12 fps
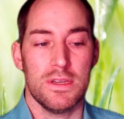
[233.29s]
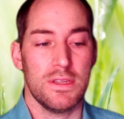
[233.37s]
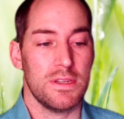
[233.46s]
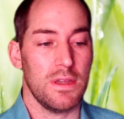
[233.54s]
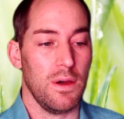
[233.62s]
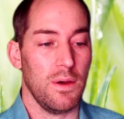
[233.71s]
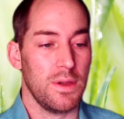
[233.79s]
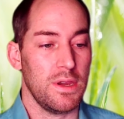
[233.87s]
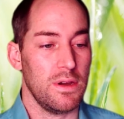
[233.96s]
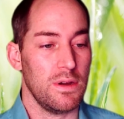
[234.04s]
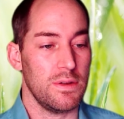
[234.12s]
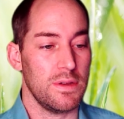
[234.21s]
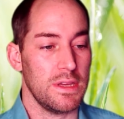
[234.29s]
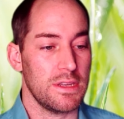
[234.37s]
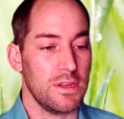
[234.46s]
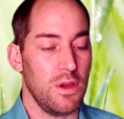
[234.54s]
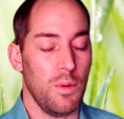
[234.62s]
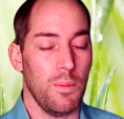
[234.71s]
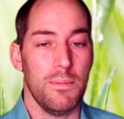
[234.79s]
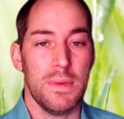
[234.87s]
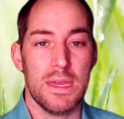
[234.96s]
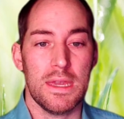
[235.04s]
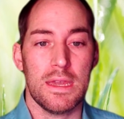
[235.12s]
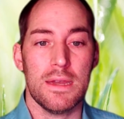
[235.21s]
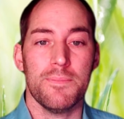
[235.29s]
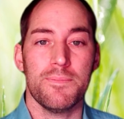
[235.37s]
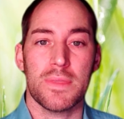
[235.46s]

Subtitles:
So here you get to know me,